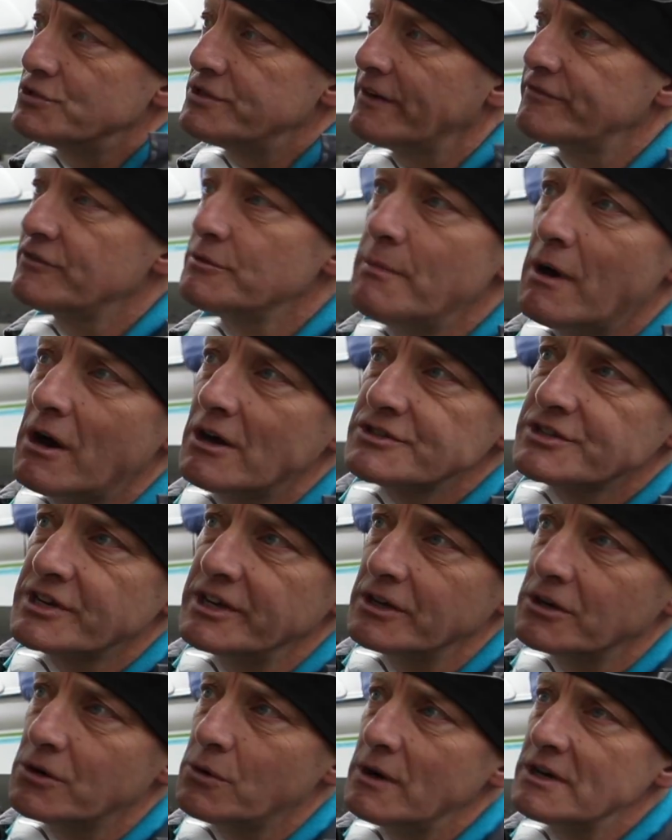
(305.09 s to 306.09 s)
so you have to mask
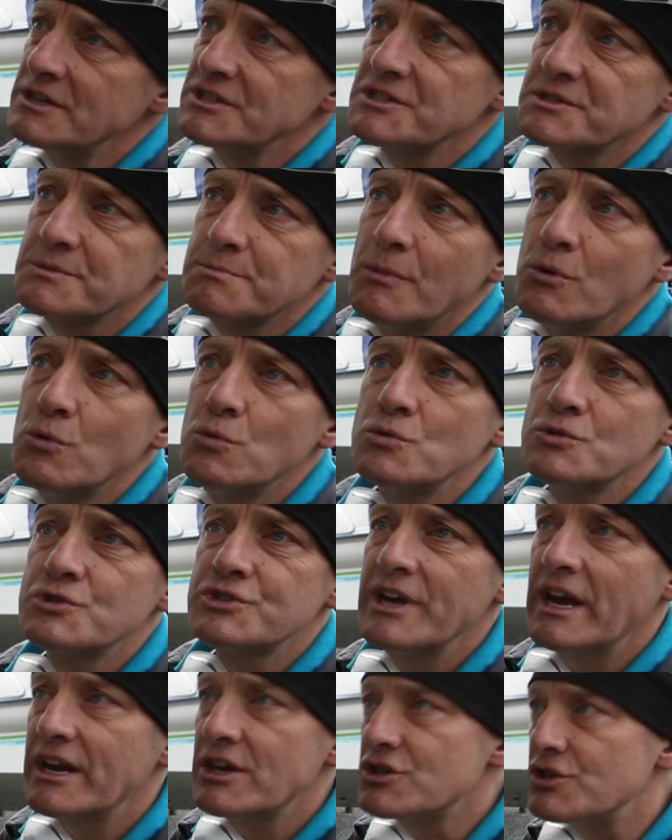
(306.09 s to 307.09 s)
it in quite small
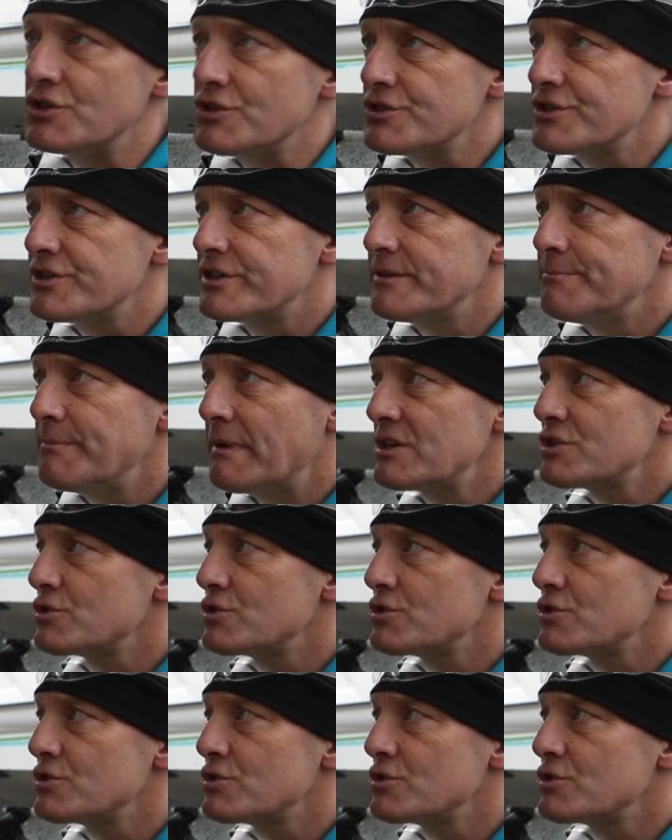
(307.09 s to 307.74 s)
sections to make